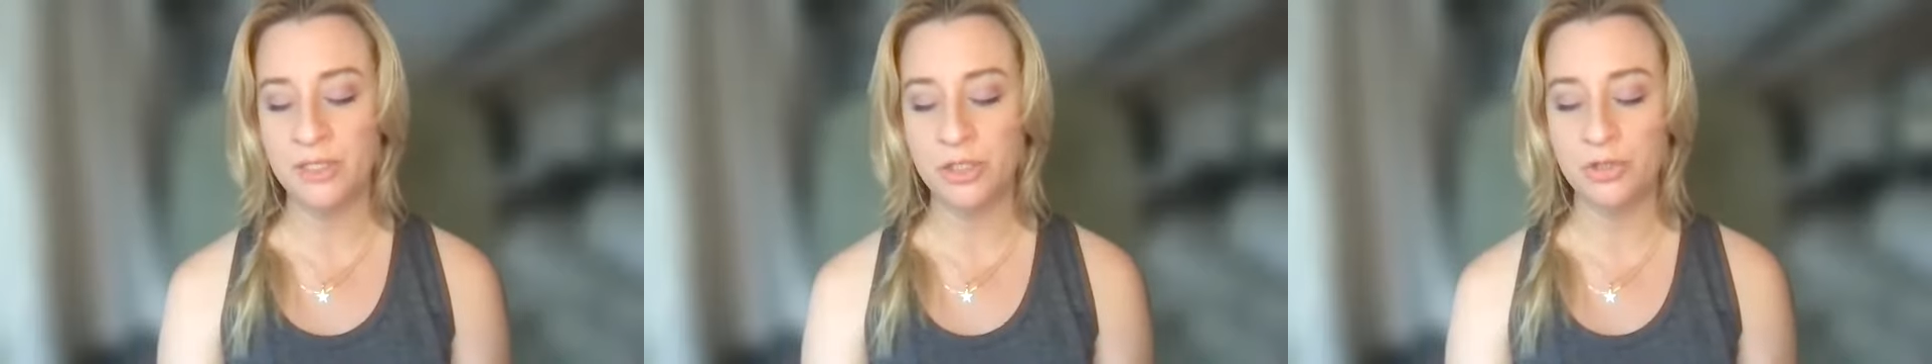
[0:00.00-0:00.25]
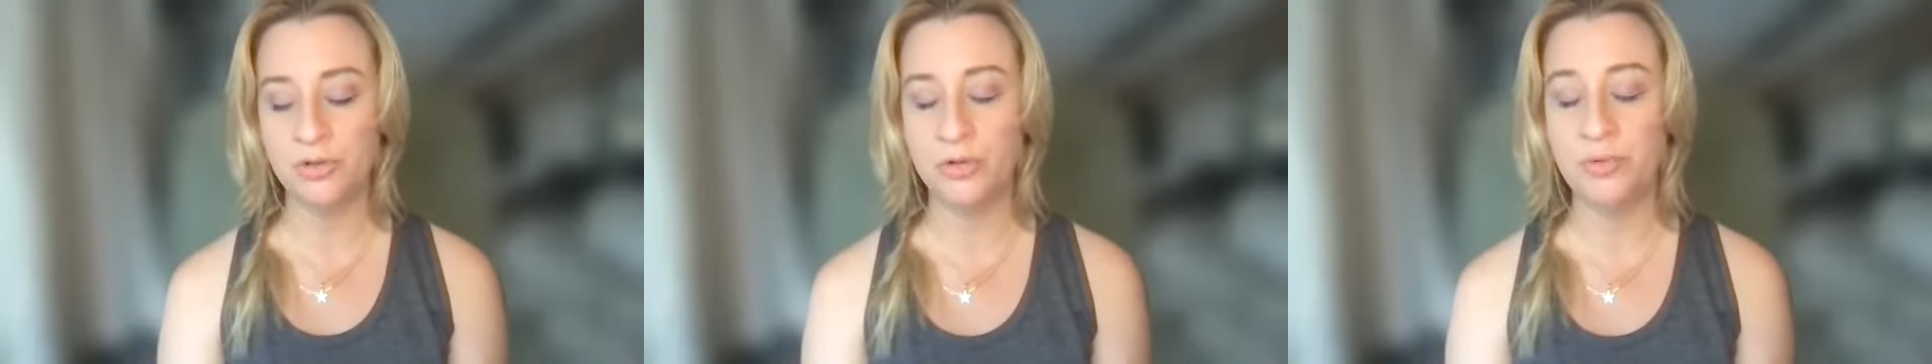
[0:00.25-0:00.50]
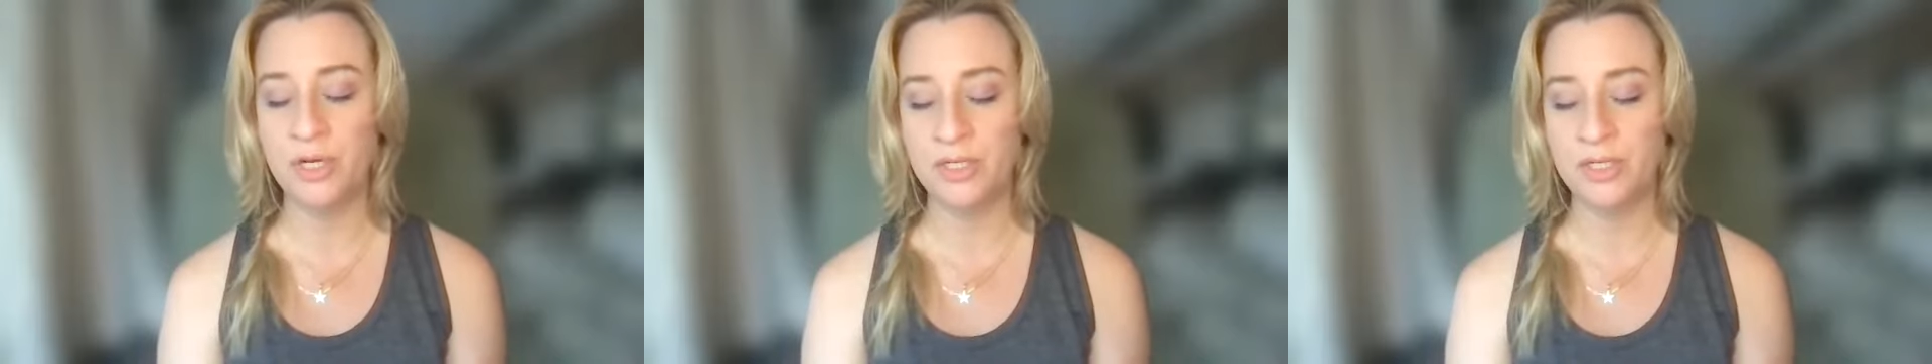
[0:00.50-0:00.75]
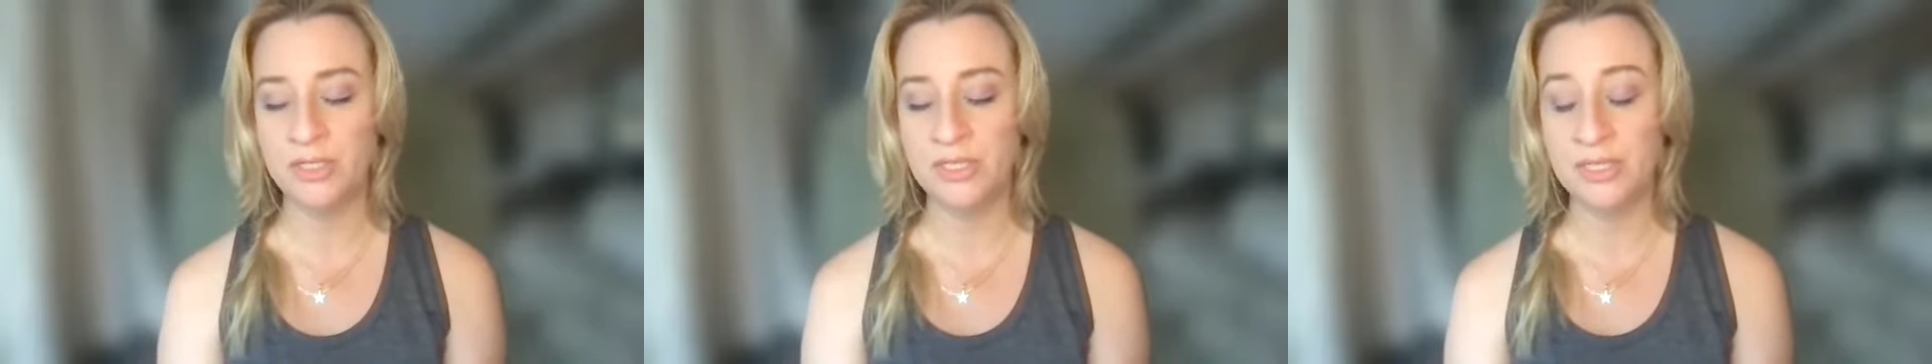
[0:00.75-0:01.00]

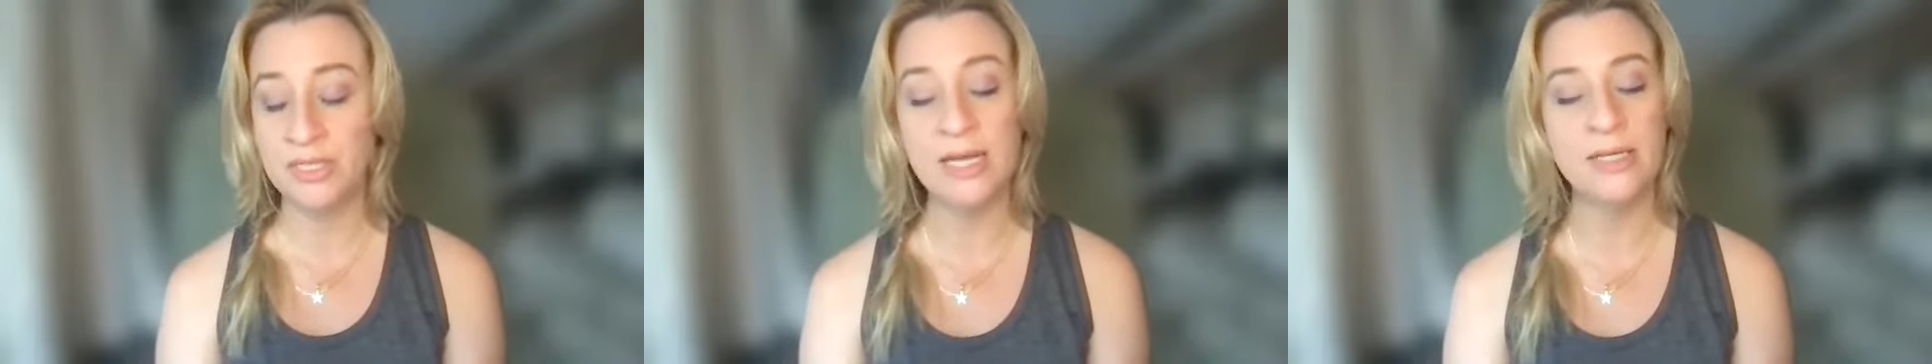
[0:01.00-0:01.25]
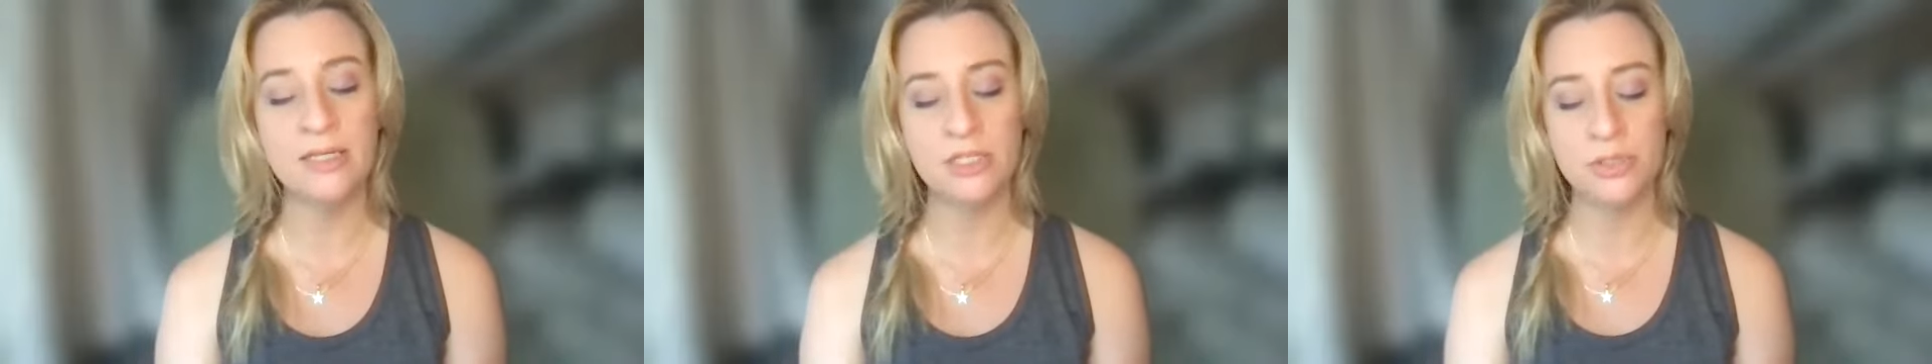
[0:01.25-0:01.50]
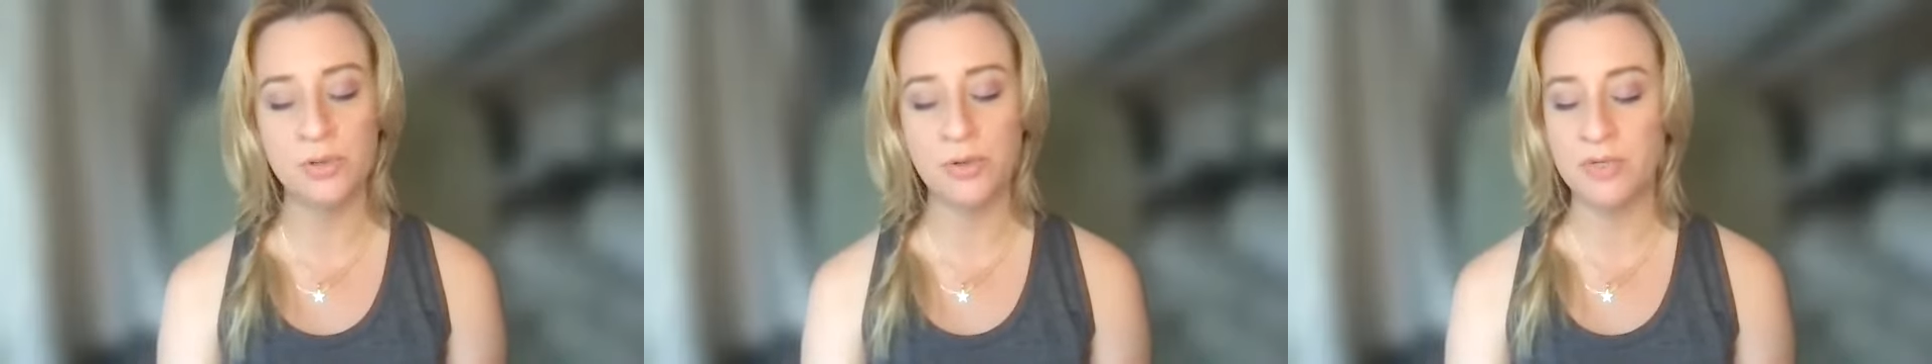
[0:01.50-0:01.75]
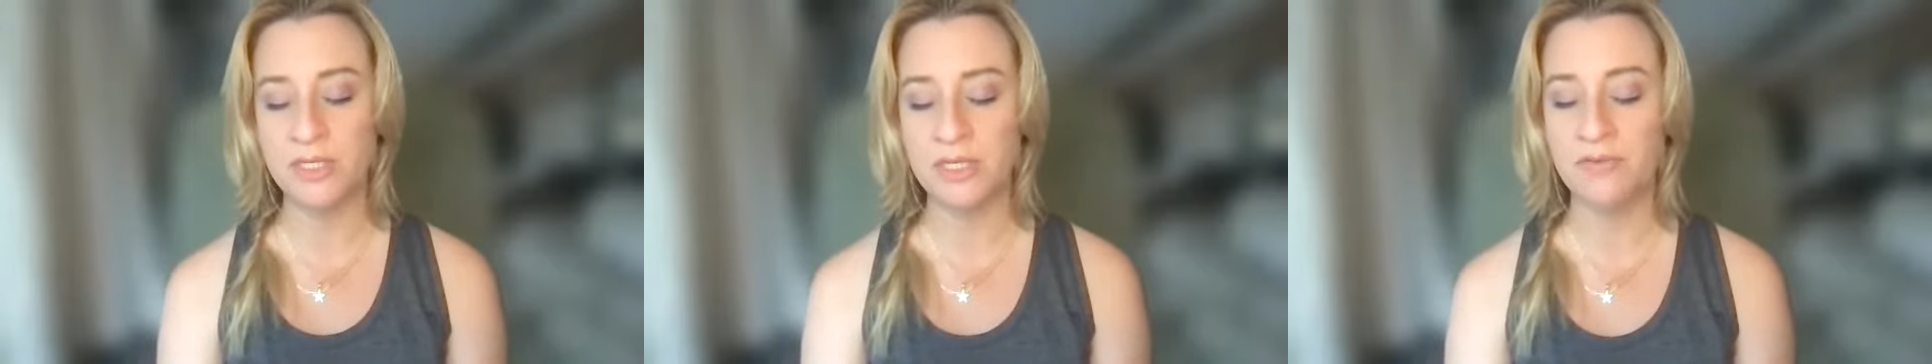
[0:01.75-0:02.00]
contributing to the light that you are
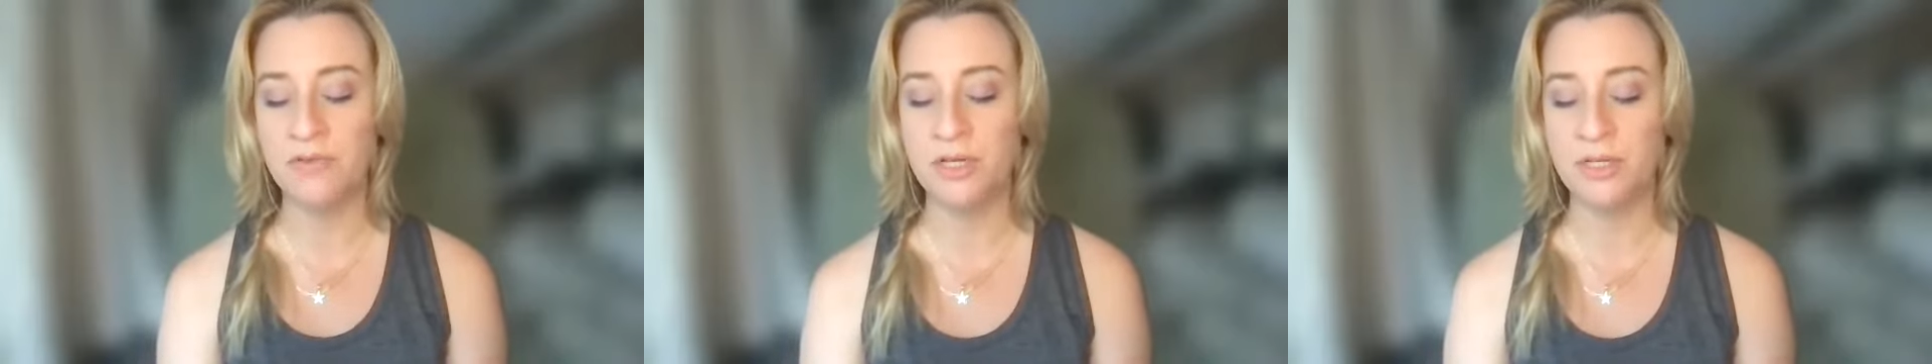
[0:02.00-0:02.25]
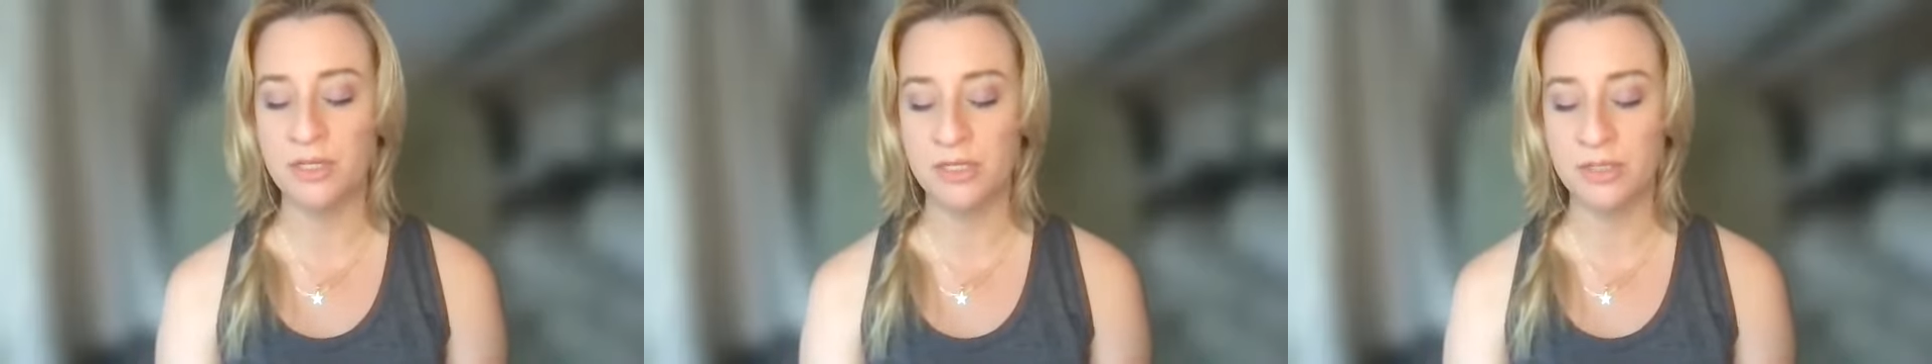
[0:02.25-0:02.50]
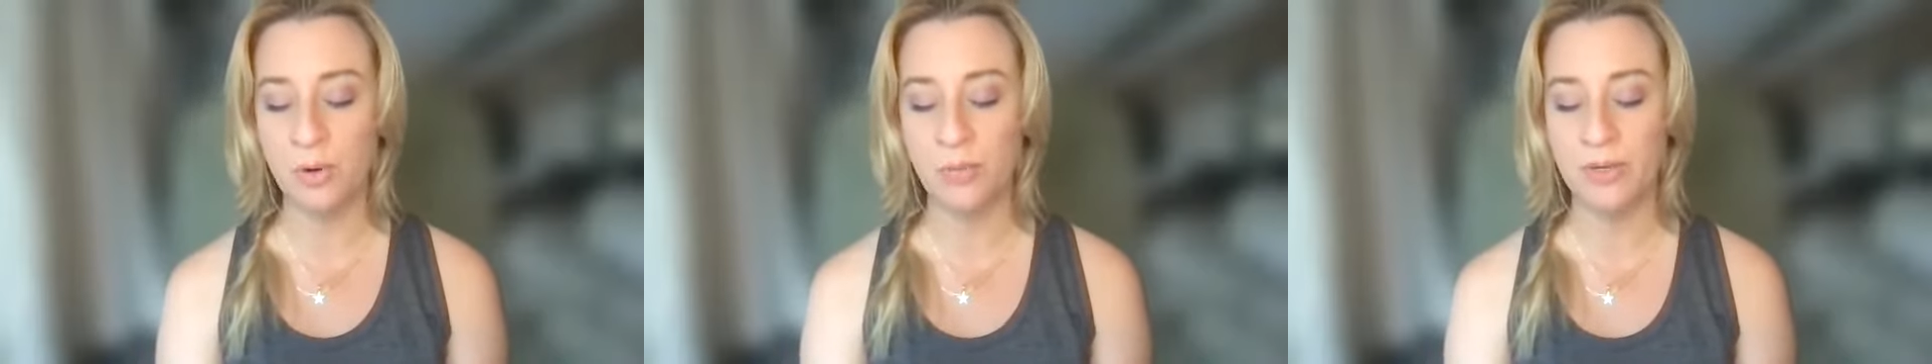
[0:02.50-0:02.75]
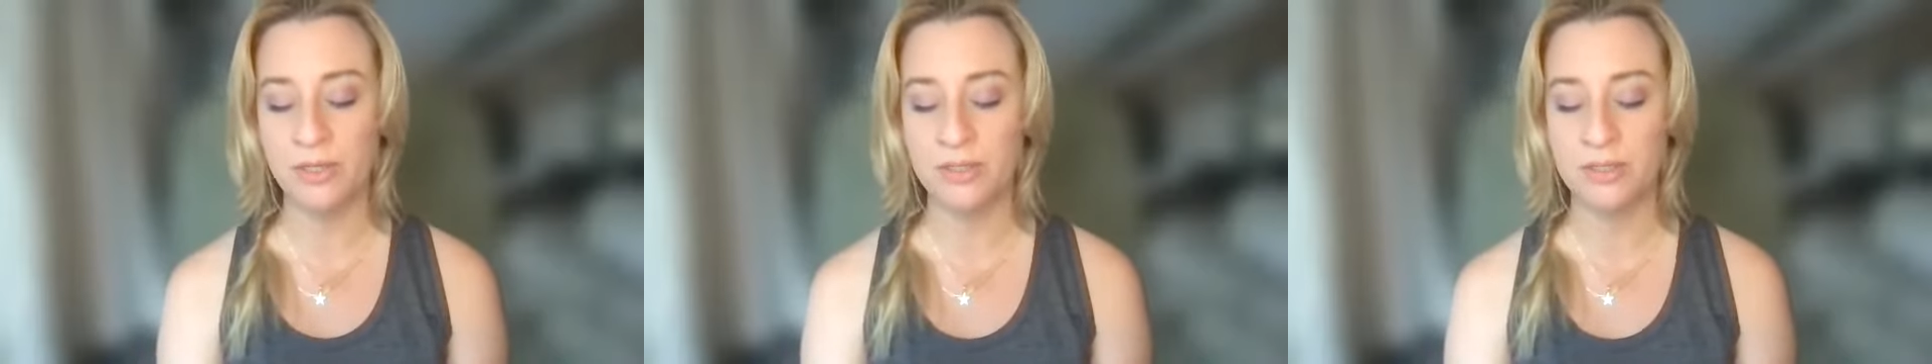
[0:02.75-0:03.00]
receiving in this
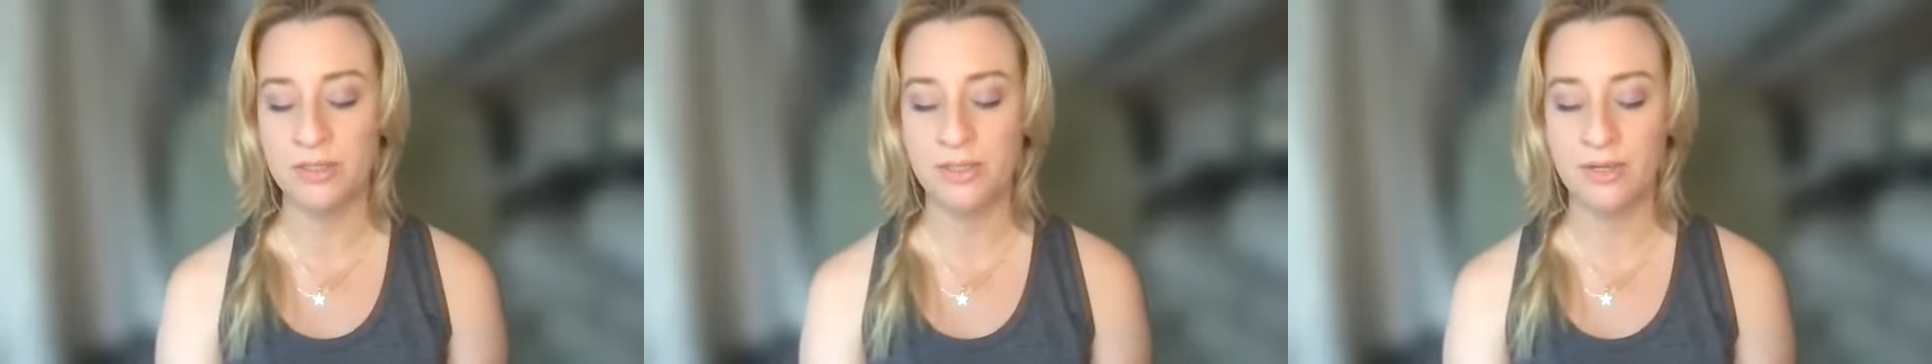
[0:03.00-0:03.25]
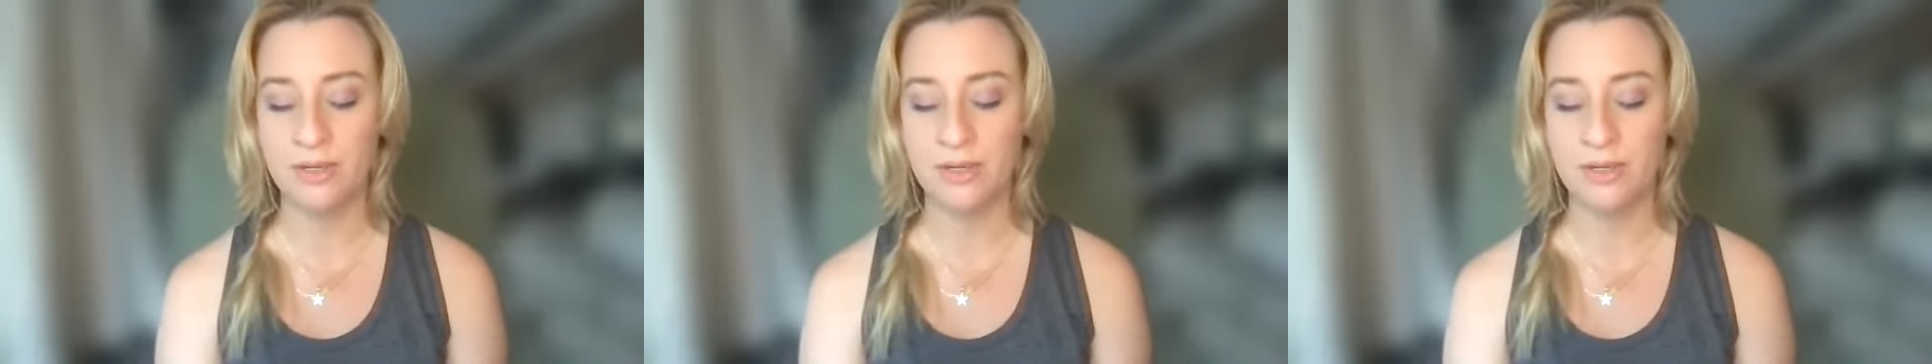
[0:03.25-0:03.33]
moment.